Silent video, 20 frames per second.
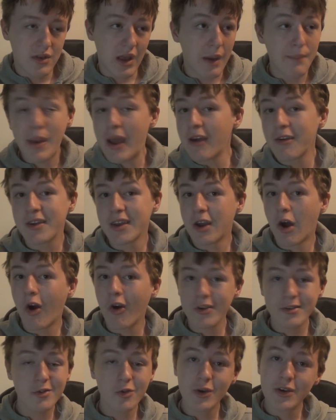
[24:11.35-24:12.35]
American
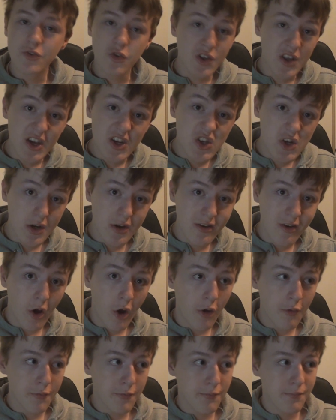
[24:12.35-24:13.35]
Horror Story tradition
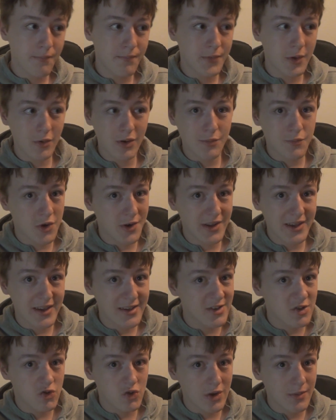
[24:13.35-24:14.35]
of doing pretty
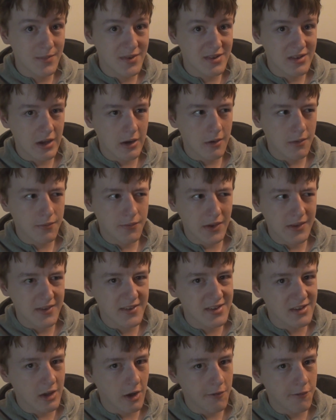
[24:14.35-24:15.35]
extreme stuff
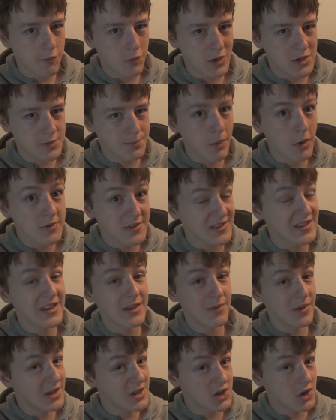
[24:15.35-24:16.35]
and stuff which most
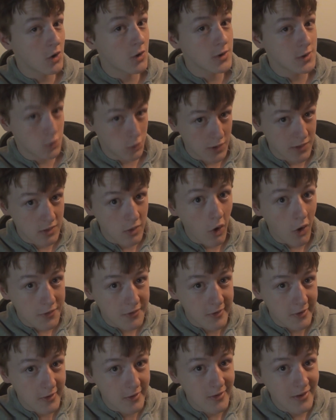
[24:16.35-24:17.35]
TV shows would
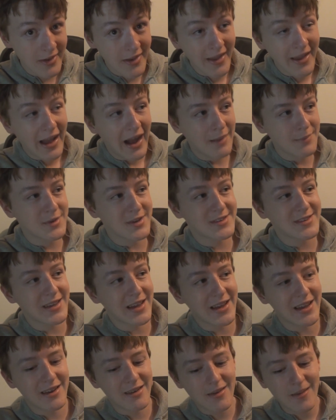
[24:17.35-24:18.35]
not do. I'm just
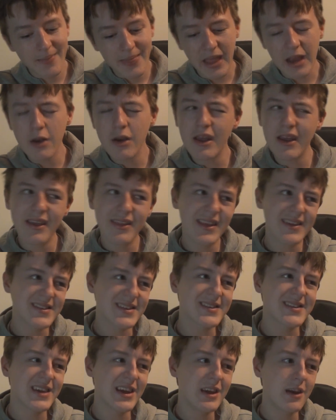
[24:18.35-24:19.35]
saying, and there's
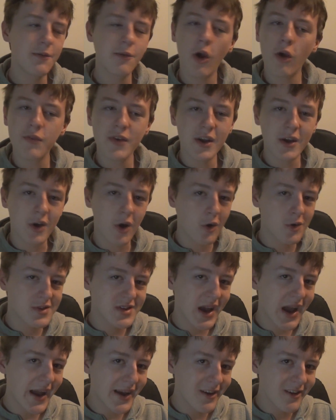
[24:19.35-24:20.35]
a scene involving a
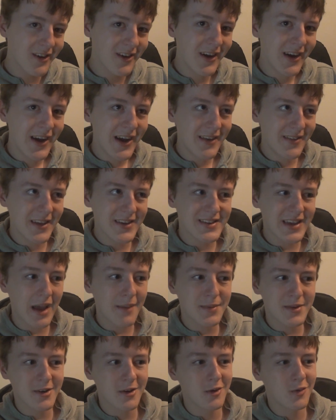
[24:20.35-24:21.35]
coat hanger in this
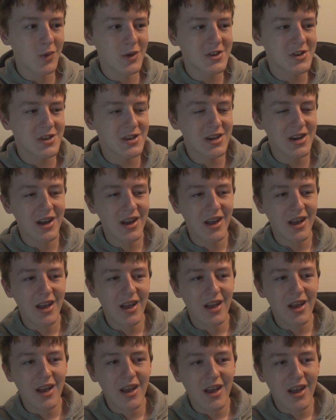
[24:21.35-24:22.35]
episode, which
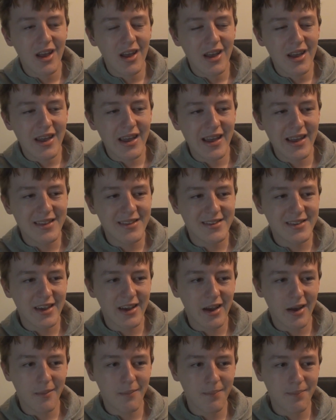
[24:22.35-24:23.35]
it's
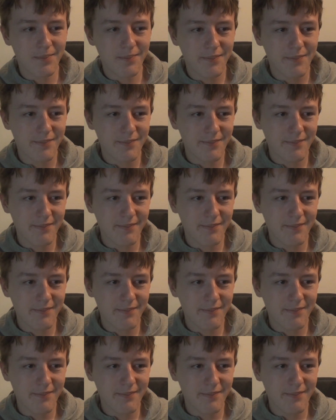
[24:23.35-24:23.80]
I've